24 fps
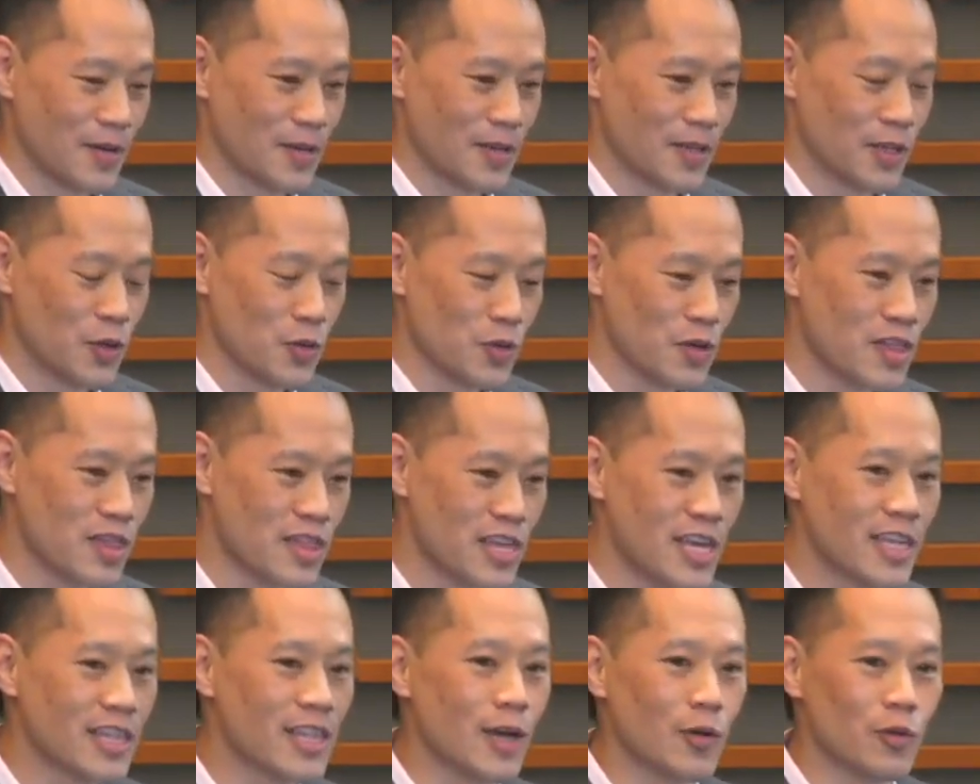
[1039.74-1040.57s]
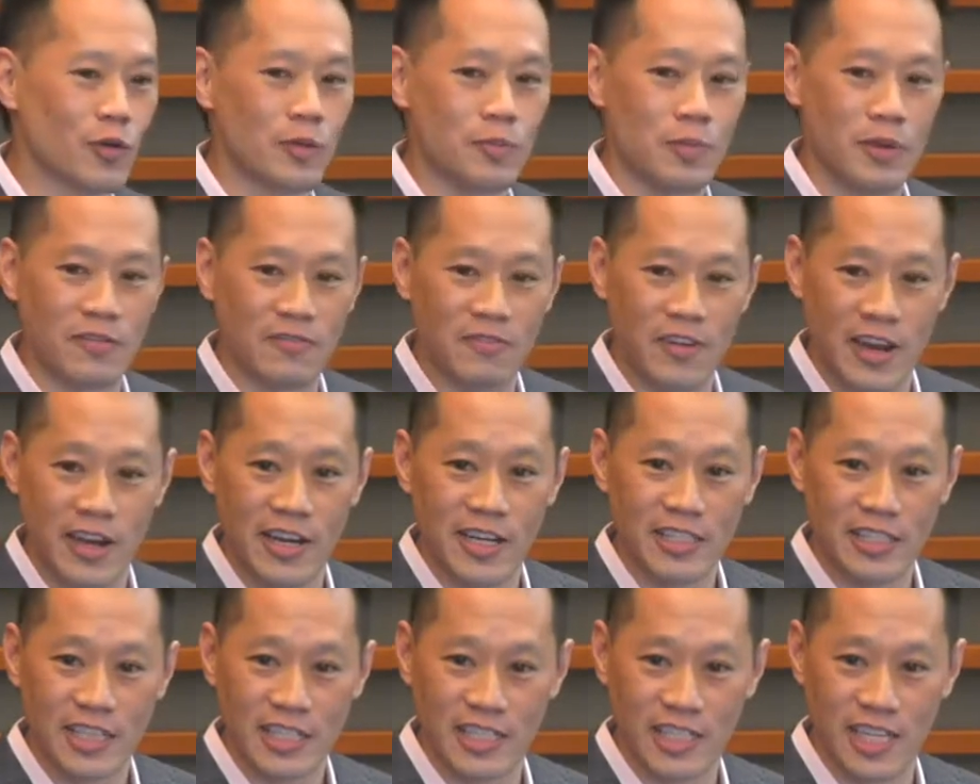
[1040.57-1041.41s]
You would think that we'd be very
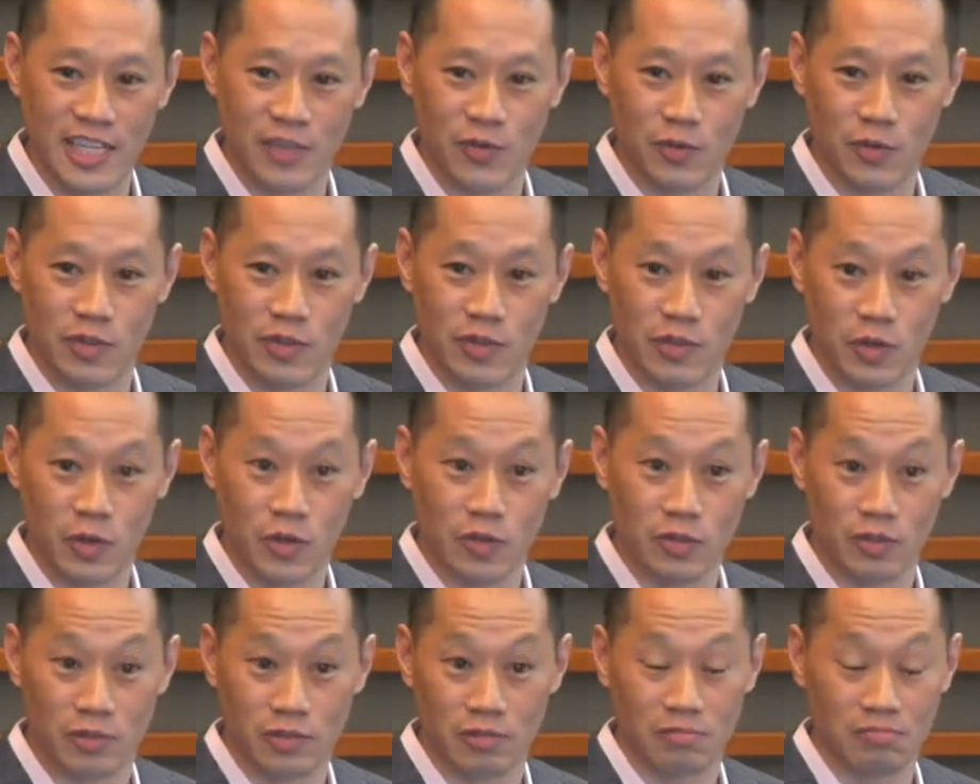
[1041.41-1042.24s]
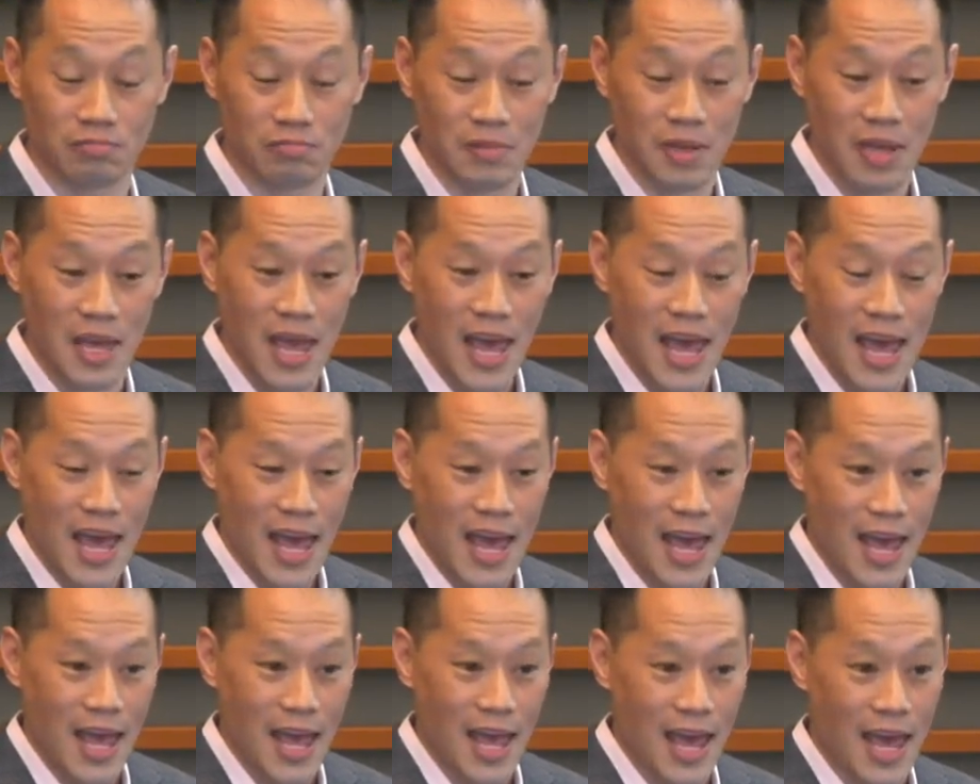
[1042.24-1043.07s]
successful with results,
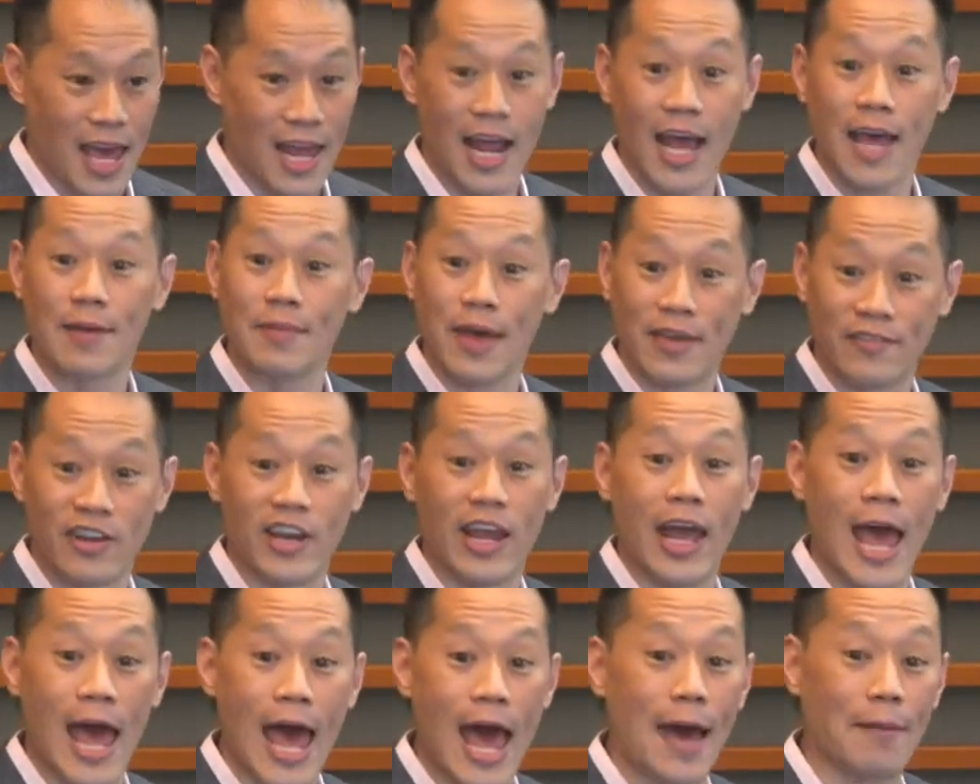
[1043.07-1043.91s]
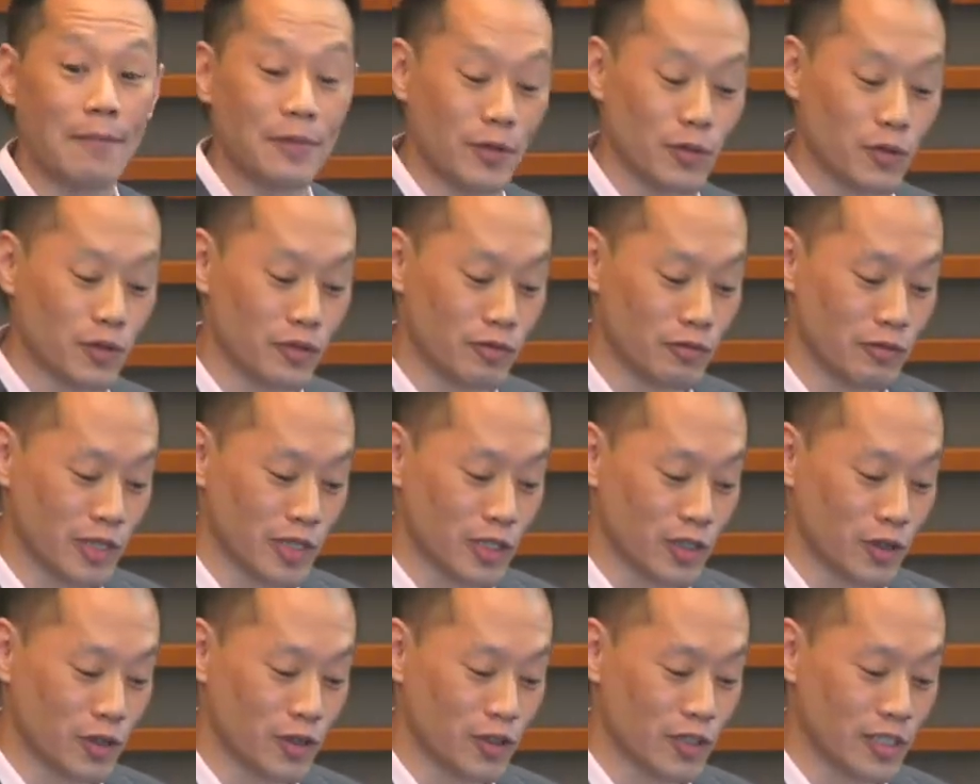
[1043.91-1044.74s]
and I'm very happy with
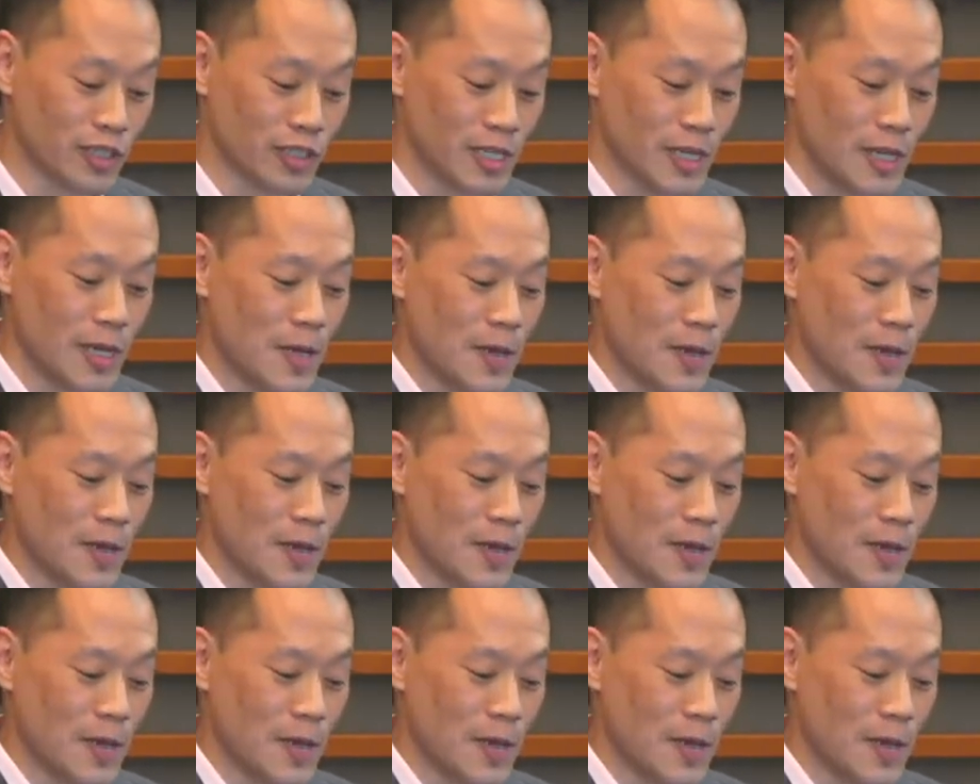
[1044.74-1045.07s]
results.